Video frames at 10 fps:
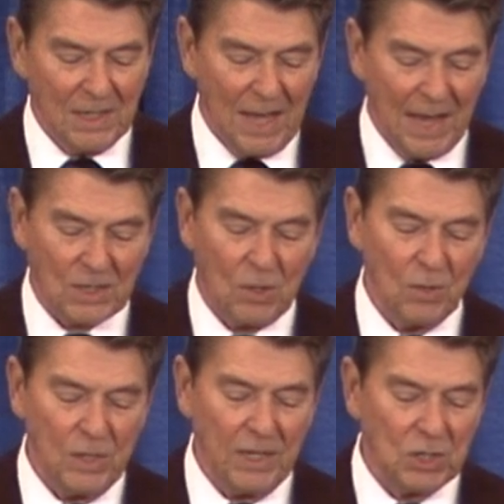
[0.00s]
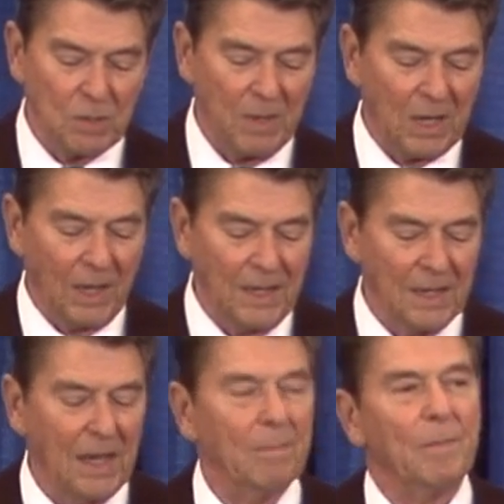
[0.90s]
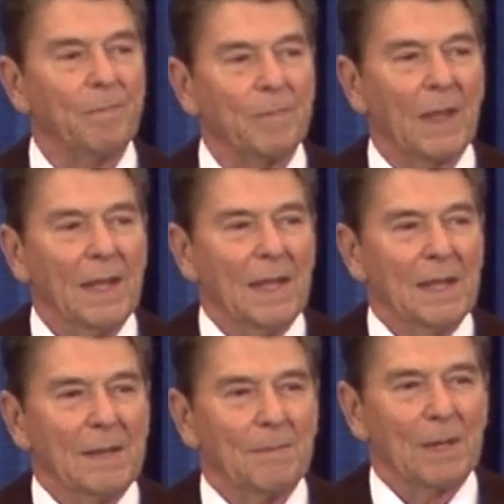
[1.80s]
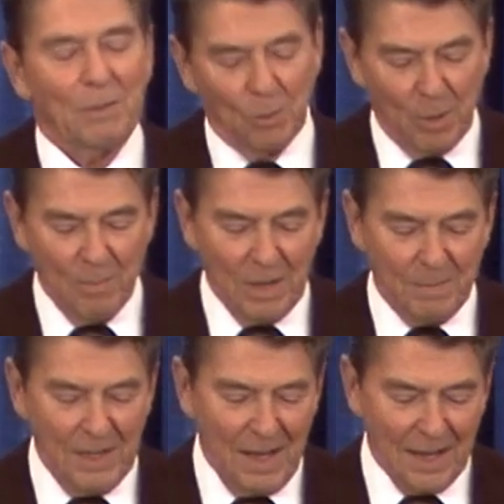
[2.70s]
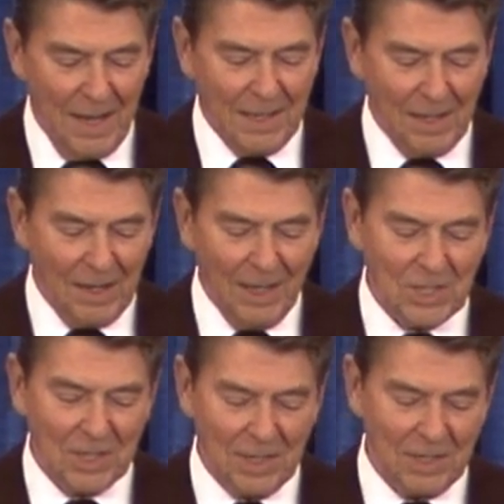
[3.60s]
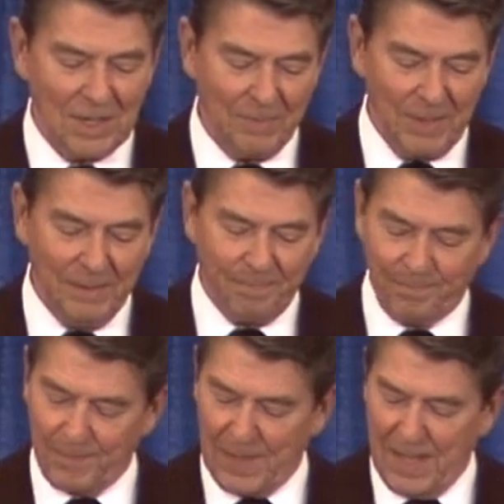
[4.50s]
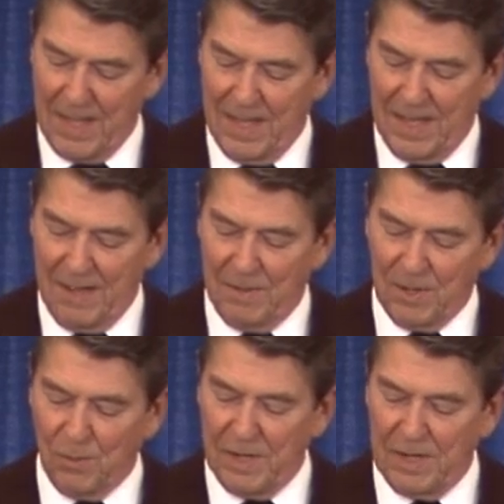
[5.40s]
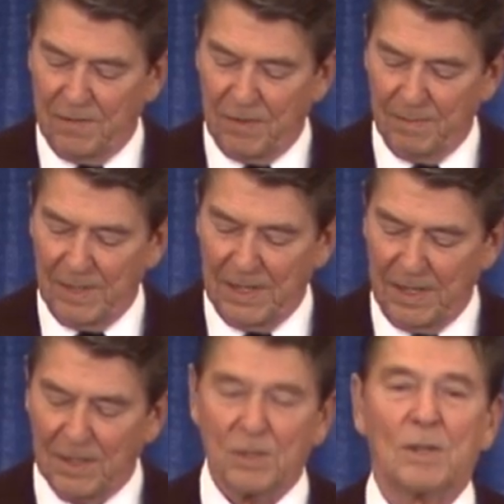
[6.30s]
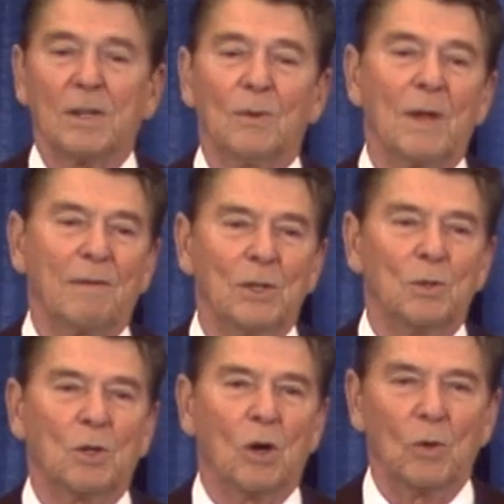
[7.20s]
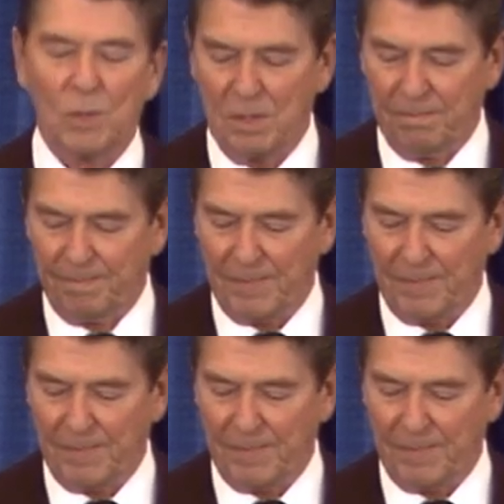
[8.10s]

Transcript: the tax code needs to be cleaned up. But if you'll permit me, I'd like you to listen to something. I want to read from the Internal Revenue Code.